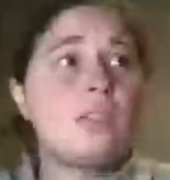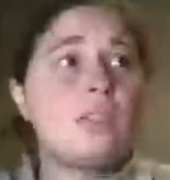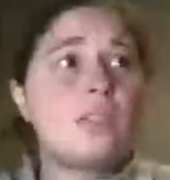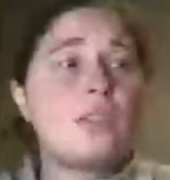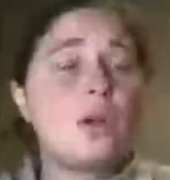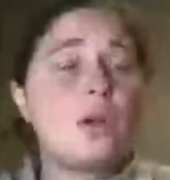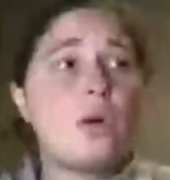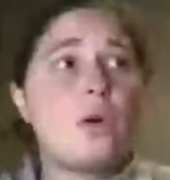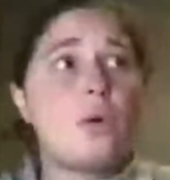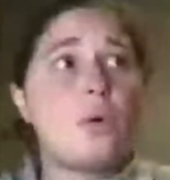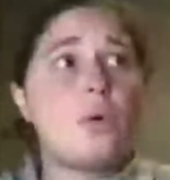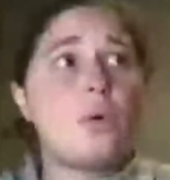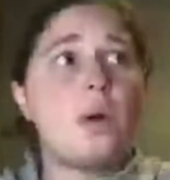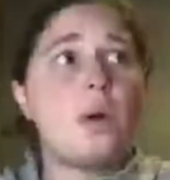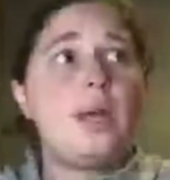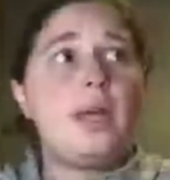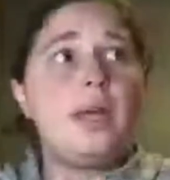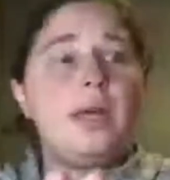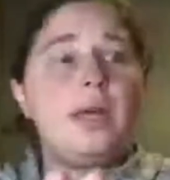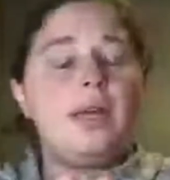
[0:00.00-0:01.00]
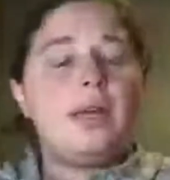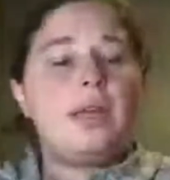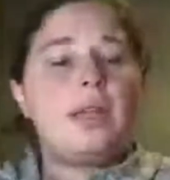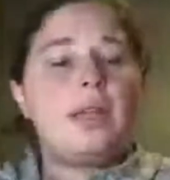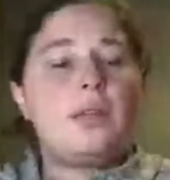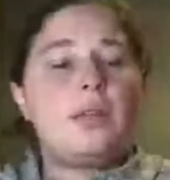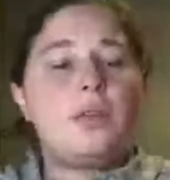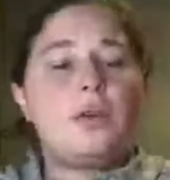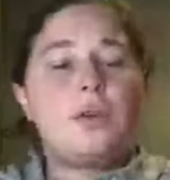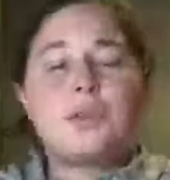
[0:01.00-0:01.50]
So
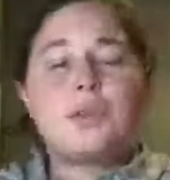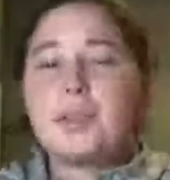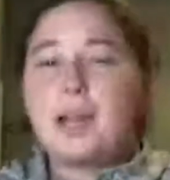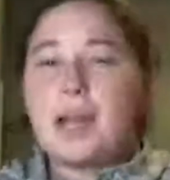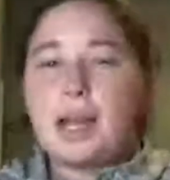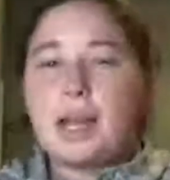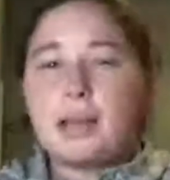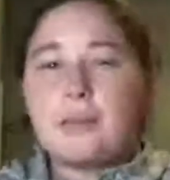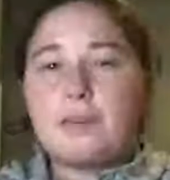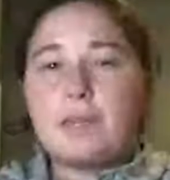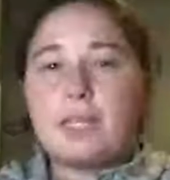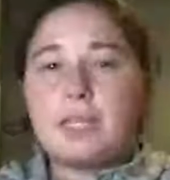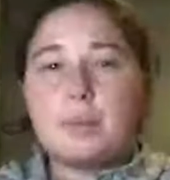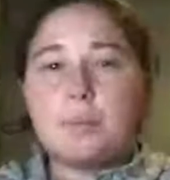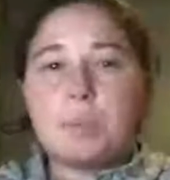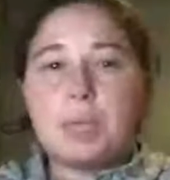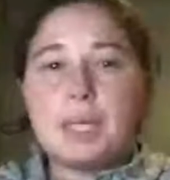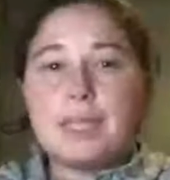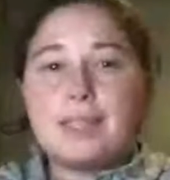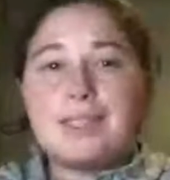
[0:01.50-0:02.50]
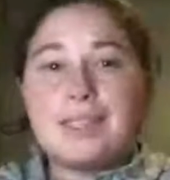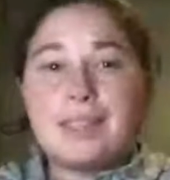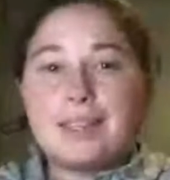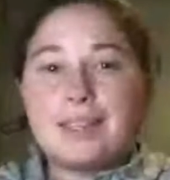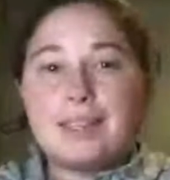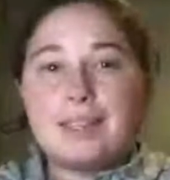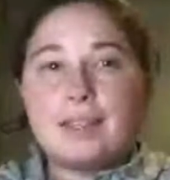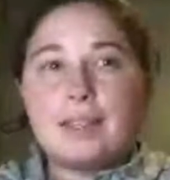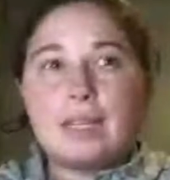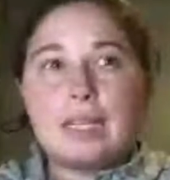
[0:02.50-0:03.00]
those are kind of his big
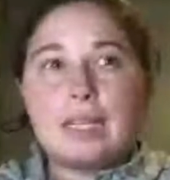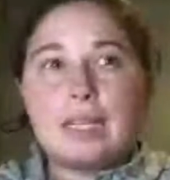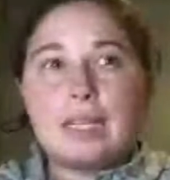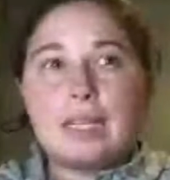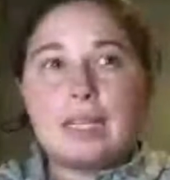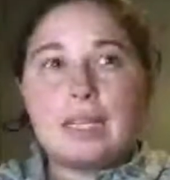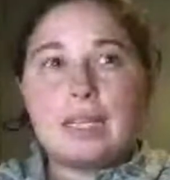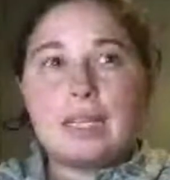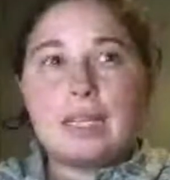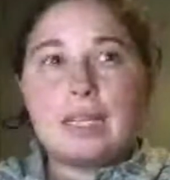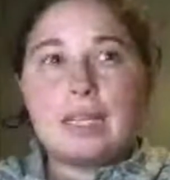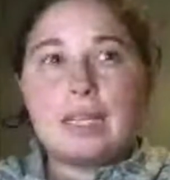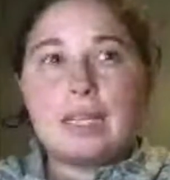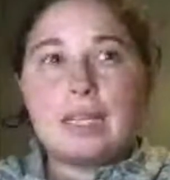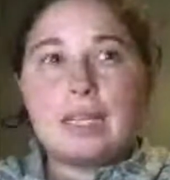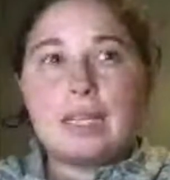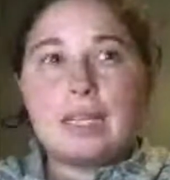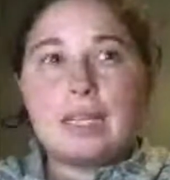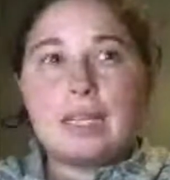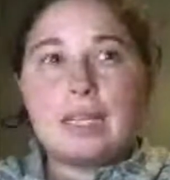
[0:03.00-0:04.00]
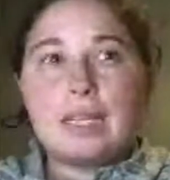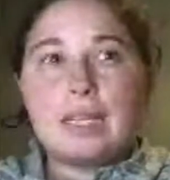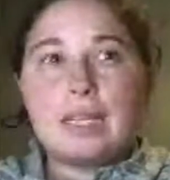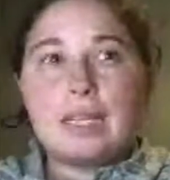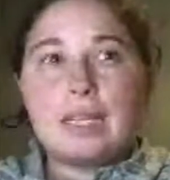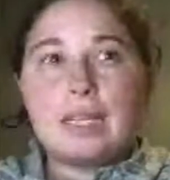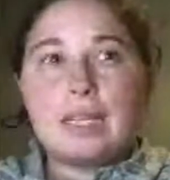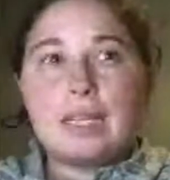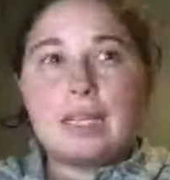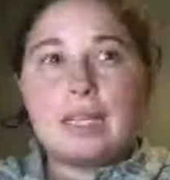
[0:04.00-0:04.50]
ticket
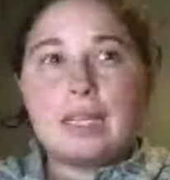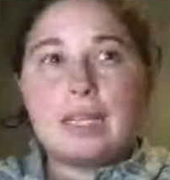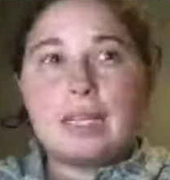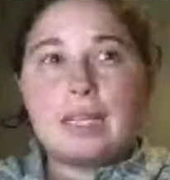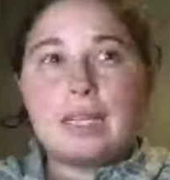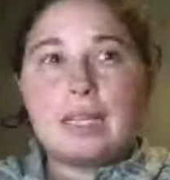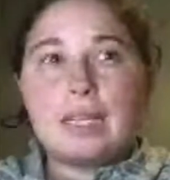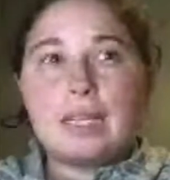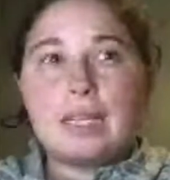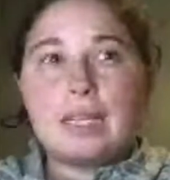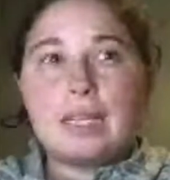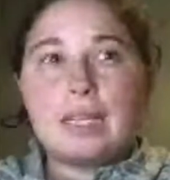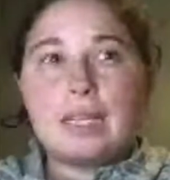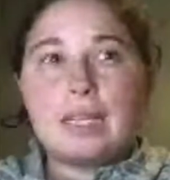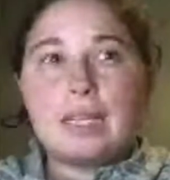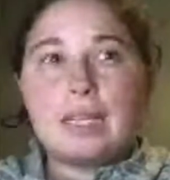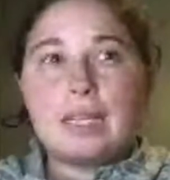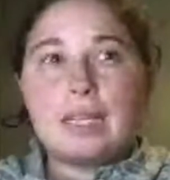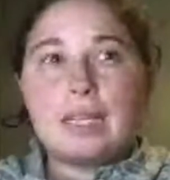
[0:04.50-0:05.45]
items for the month.